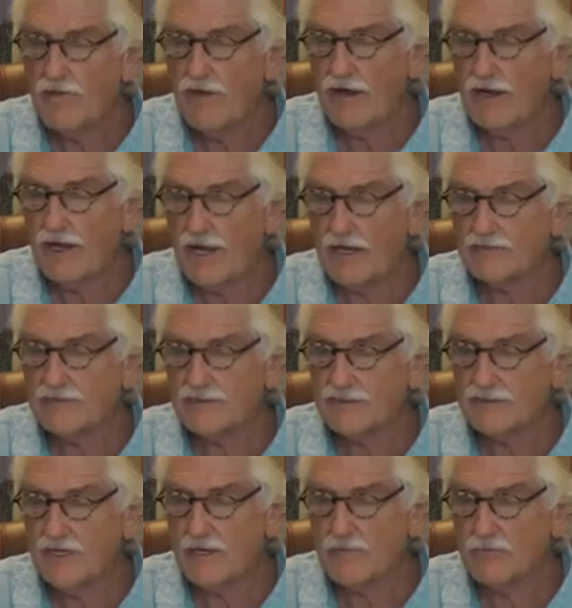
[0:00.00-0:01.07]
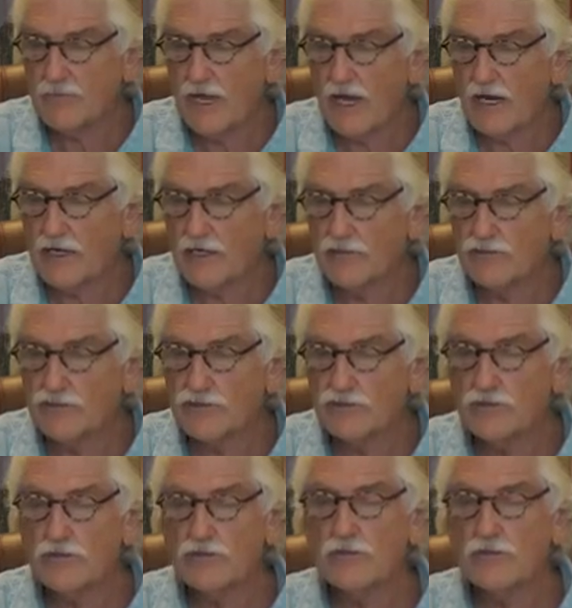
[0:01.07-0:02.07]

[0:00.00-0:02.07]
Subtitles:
that has the same blockage.